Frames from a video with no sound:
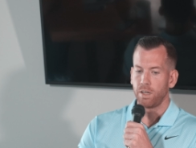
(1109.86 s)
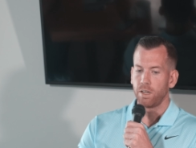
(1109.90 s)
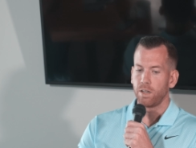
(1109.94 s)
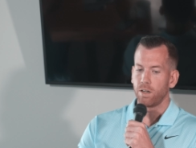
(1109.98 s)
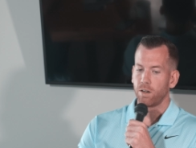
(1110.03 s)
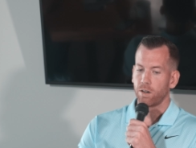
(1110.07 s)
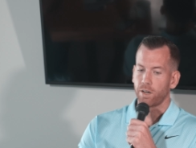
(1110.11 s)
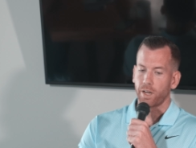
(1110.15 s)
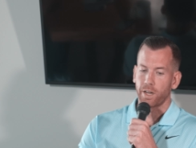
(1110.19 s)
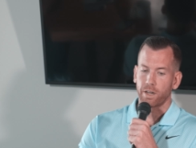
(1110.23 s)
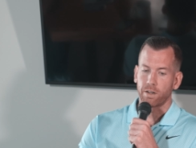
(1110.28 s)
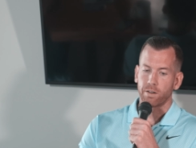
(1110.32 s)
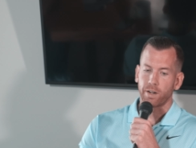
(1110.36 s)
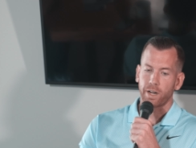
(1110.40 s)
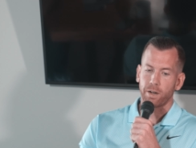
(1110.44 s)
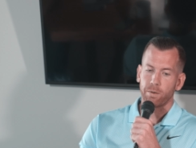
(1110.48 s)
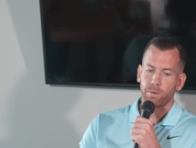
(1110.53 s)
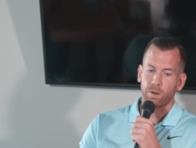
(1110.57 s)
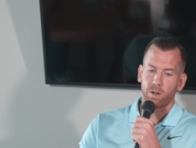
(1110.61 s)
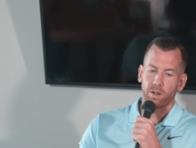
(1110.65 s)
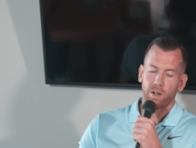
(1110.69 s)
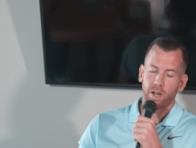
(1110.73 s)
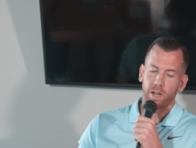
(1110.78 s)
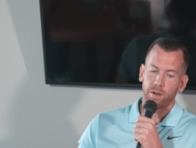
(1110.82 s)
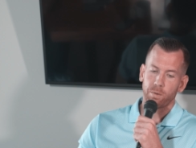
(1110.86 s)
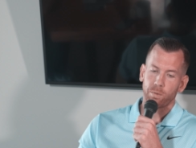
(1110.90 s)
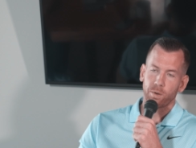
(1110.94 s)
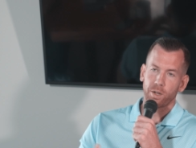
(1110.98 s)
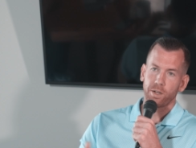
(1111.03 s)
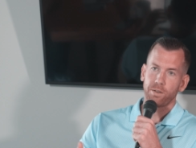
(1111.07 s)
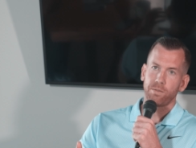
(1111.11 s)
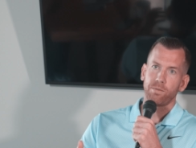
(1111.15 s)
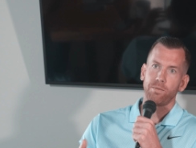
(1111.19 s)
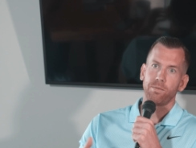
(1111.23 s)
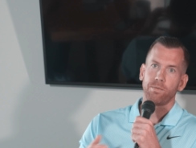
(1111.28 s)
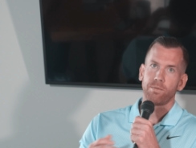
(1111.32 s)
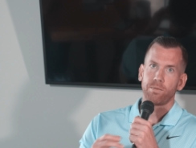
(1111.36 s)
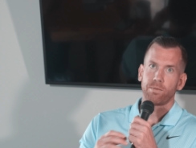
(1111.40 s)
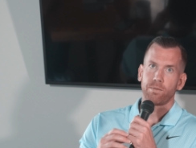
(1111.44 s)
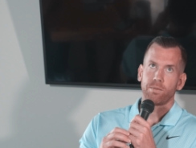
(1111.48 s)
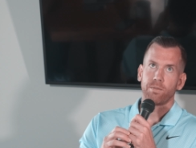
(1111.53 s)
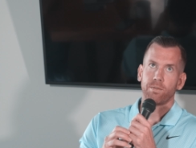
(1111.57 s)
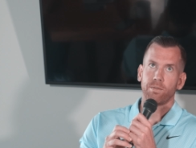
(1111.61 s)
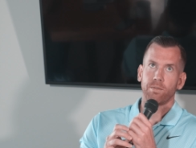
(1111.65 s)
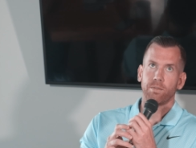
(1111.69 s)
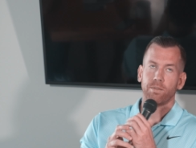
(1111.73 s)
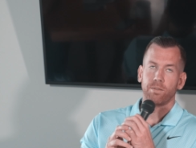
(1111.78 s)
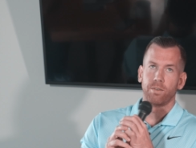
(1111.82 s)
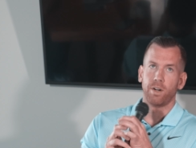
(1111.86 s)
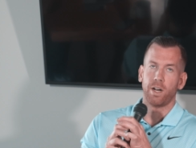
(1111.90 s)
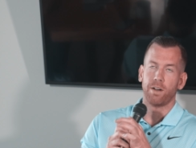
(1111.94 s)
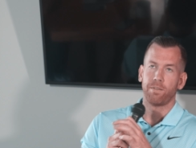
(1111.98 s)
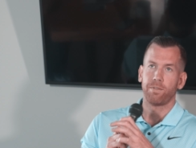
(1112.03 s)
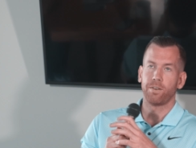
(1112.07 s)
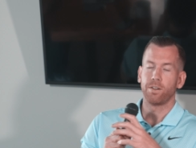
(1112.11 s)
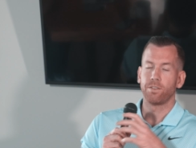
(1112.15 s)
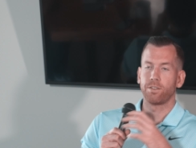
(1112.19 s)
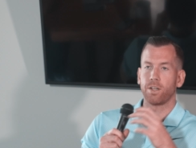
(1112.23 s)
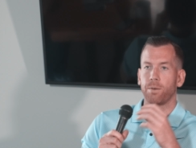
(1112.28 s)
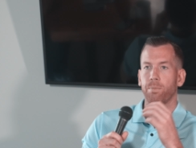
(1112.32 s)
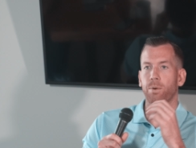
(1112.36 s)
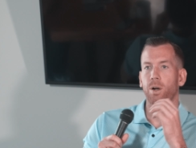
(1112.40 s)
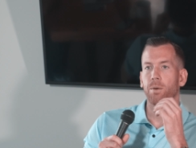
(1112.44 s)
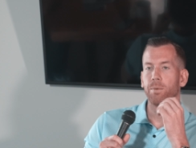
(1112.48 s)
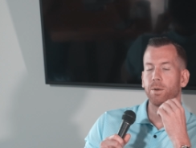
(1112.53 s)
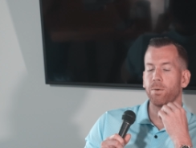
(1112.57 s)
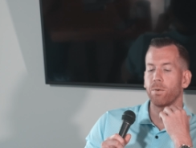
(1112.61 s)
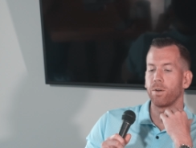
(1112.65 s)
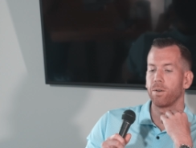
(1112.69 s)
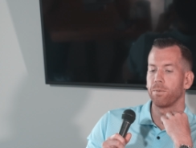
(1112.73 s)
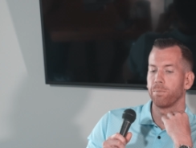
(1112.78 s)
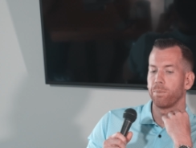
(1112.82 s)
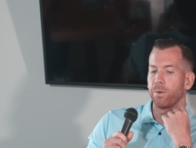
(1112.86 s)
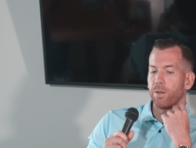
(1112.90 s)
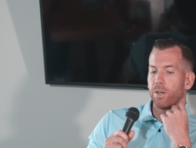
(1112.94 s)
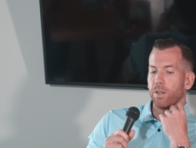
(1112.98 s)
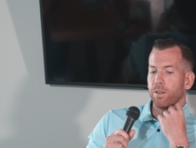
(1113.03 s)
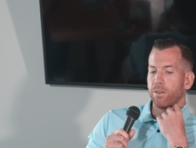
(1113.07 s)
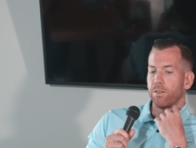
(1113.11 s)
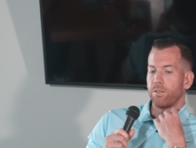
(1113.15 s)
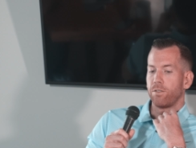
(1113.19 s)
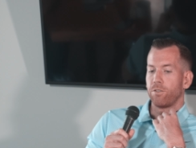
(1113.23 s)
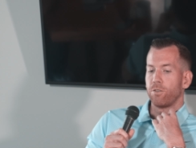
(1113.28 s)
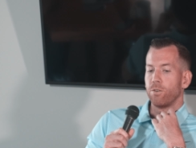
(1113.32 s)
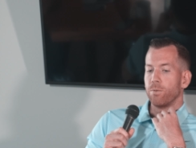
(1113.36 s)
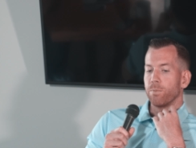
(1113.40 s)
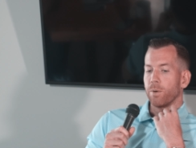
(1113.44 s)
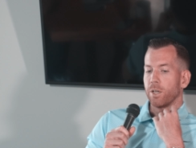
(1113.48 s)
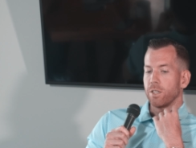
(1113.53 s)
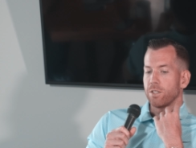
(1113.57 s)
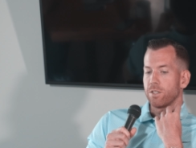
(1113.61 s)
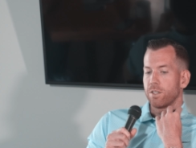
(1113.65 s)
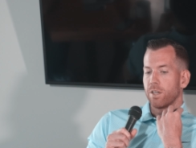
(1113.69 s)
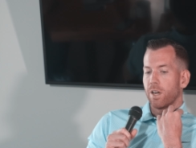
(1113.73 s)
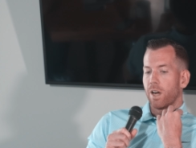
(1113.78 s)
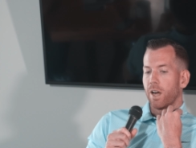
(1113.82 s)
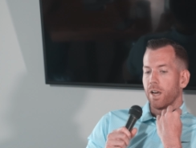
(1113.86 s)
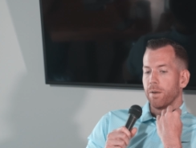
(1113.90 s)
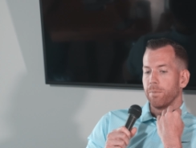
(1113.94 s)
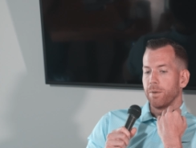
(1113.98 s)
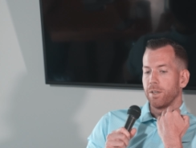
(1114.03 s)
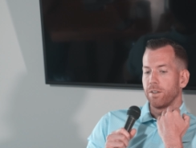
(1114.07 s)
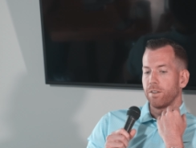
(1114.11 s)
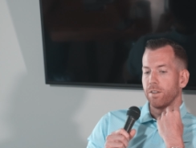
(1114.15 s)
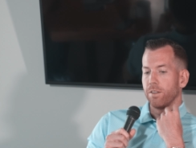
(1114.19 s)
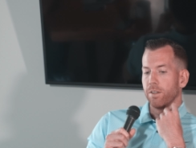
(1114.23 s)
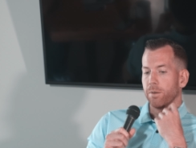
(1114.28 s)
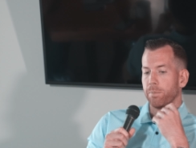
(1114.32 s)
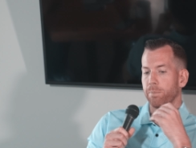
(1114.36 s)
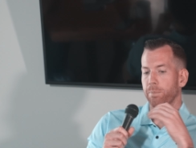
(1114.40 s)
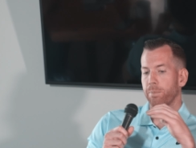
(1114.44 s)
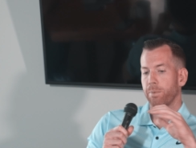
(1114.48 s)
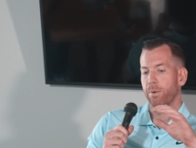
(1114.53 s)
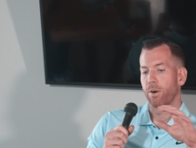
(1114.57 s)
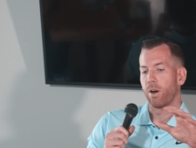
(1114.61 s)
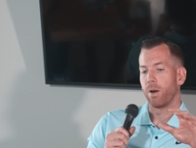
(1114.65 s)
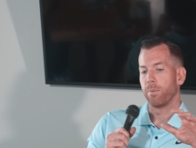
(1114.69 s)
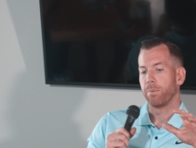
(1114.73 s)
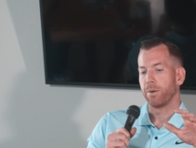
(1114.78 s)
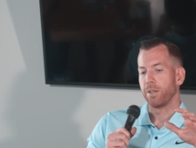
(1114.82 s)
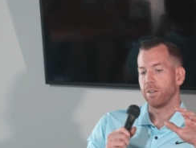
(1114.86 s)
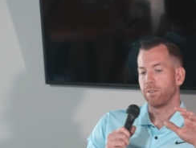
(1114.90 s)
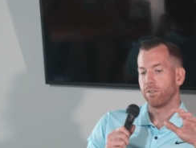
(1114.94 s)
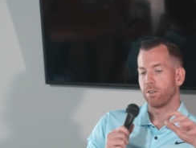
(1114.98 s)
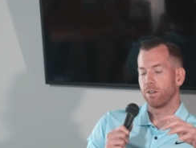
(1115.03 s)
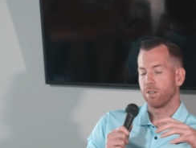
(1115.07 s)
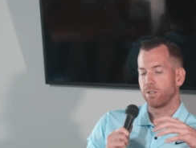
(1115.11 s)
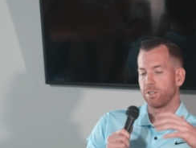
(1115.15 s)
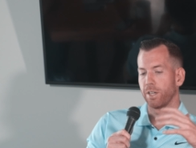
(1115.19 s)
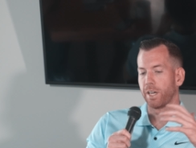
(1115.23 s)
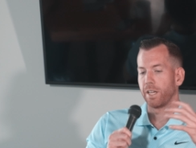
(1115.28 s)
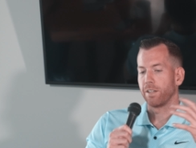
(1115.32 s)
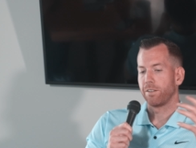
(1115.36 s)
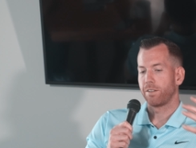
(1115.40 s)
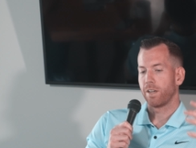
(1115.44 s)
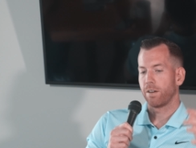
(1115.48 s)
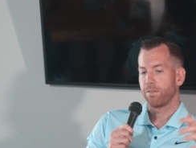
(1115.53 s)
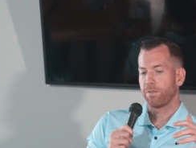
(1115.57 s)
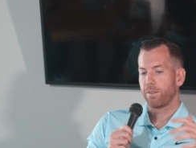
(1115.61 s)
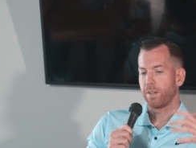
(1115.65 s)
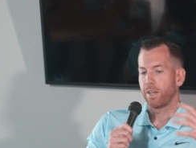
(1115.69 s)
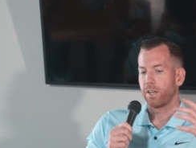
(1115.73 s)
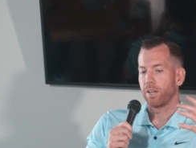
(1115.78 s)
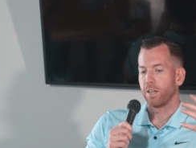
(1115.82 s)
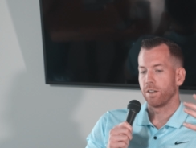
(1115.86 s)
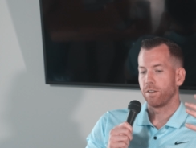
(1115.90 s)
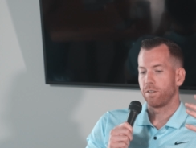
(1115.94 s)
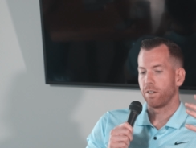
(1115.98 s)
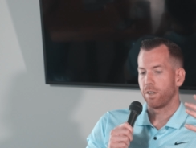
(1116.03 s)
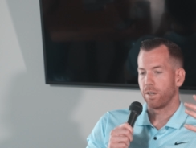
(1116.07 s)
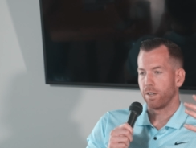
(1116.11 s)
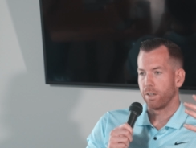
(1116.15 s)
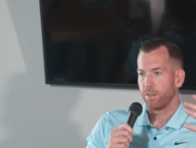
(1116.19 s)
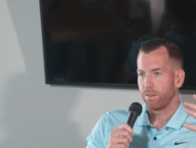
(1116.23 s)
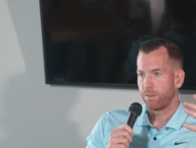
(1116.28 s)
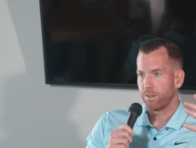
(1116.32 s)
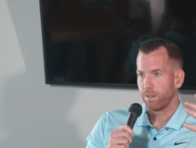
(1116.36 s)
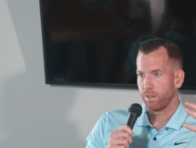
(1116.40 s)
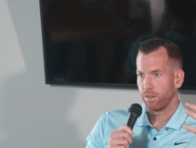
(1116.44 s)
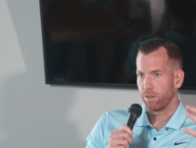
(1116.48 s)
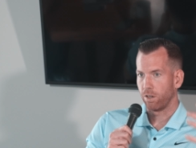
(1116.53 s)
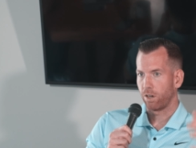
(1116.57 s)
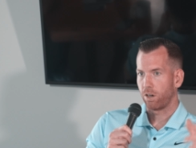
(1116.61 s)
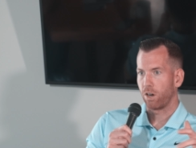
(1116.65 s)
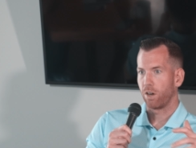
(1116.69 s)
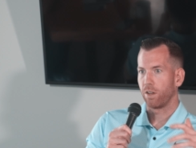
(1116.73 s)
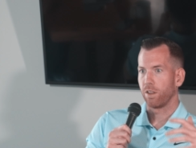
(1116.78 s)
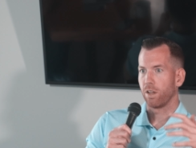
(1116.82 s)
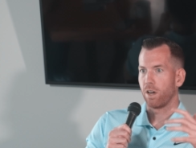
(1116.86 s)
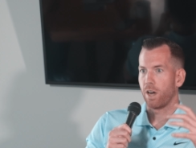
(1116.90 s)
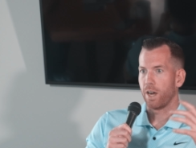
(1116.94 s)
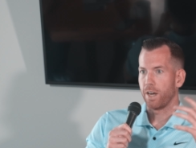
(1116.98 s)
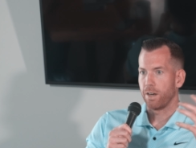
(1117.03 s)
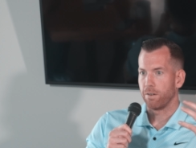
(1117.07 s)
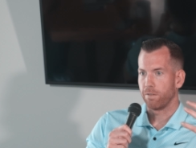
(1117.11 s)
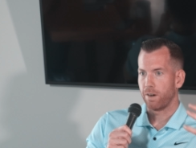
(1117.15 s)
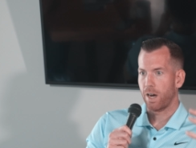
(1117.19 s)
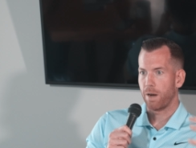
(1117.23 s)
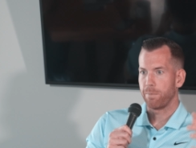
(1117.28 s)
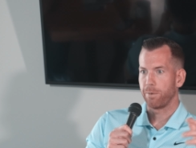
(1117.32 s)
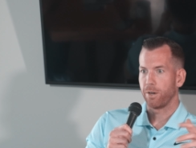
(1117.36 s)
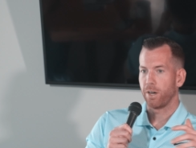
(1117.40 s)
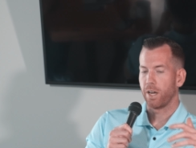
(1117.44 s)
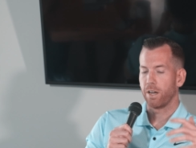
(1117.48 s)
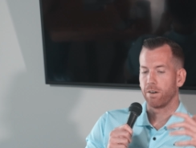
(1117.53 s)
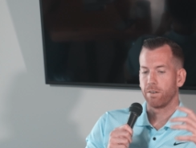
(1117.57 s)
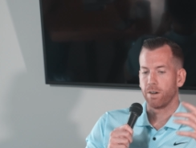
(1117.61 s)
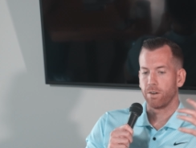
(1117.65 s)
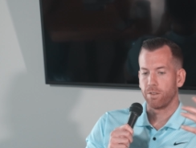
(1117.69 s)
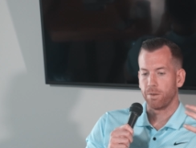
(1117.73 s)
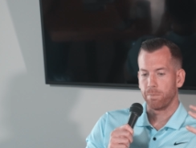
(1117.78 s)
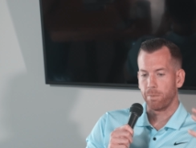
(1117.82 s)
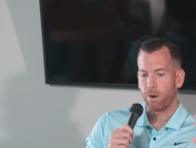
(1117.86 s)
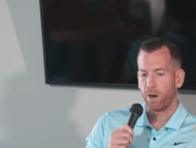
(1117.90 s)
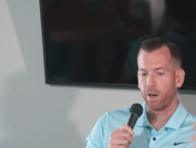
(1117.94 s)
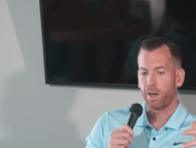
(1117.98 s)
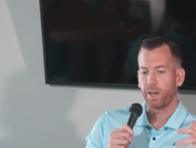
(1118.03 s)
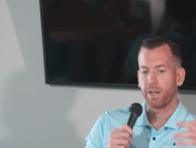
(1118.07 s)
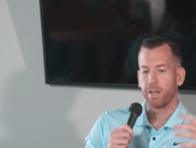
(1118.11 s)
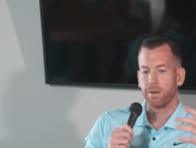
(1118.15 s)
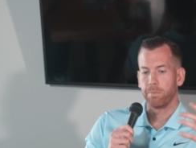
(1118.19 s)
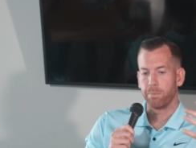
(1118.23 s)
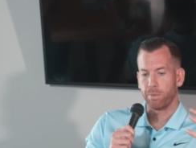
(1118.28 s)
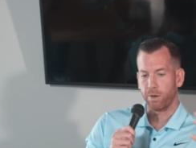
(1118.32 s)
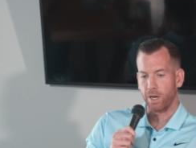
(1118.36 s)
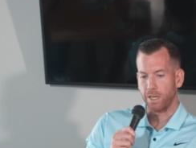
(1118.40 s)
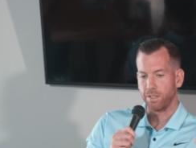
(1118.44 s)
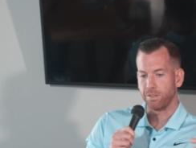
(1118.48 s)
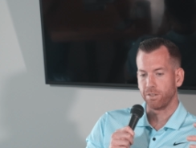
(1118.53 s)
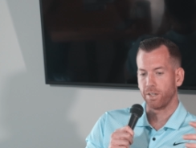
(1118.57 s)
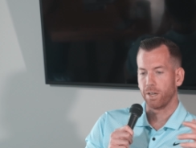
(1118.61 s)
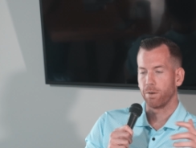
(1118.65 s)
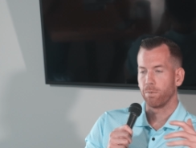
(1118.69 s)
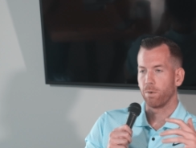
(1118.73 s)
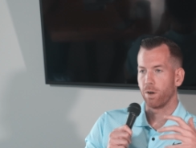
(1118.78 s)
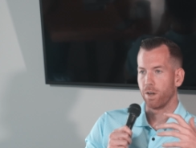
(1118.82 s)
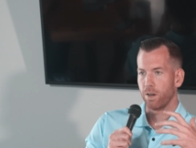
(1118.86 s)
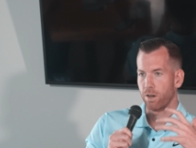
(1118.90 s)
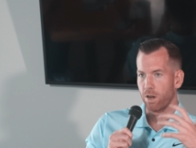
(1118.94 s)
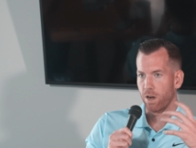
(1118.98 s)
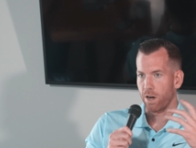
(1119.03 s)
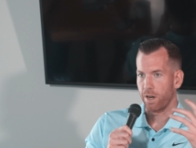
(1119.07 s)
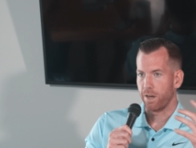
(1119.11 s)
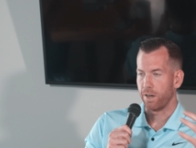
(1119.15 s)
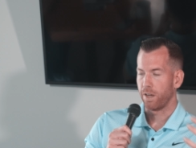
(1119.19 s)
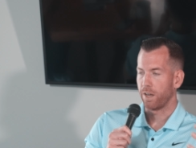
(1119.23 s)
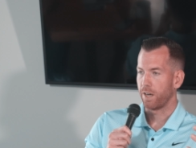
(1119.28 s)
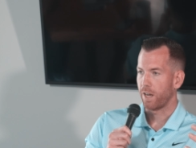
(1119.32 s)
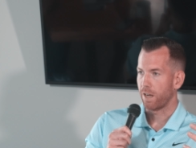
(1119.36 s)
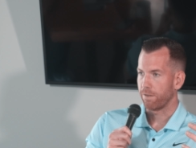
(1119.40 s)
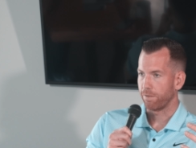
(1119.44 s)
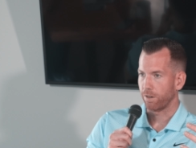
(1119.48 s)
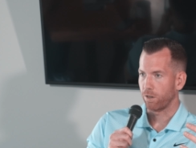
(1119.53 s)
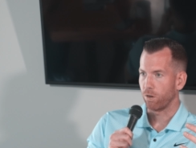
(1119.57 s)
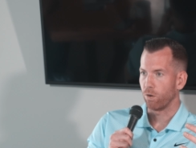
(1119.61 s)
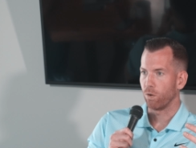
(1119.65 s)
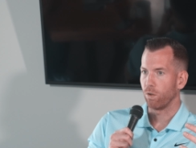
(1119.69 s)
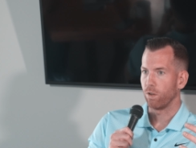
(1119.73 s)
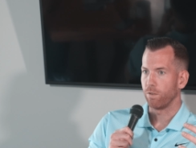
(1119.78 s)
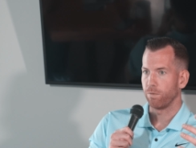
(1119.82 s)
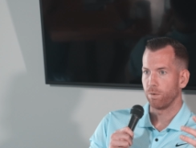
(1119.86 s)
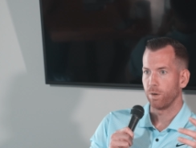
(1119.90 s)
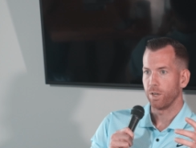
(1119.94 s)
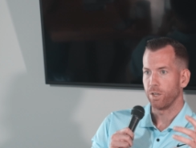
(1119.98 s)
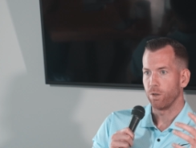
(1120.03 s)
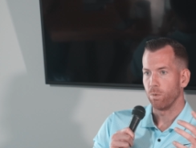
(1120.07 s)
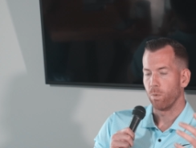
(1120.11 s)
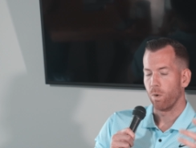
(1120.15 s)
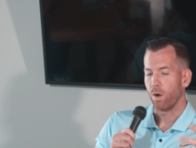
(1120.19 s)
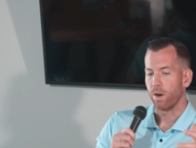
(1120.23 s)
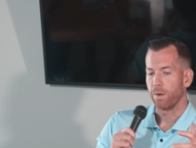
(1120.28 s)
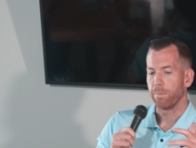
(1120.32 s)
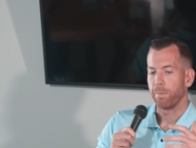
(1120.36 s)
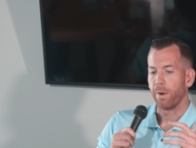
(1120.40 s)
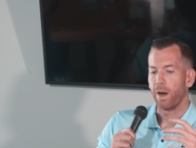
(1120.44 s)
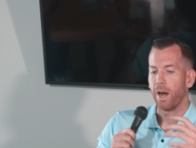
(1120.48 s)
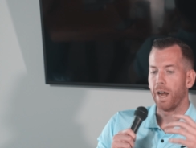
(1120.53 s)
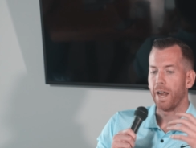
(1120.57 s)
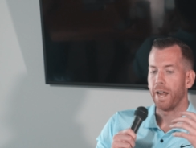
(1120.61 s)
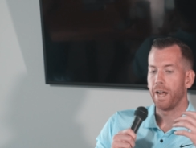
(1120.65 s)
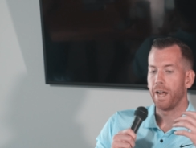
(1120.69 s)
Okay, great. Well, I would reference, I probably wouldn't put too much time into the property search. Like, it's definitely good to look online and wrap your head around the market and pricing and whatnot, and have a goal of what you want to buy.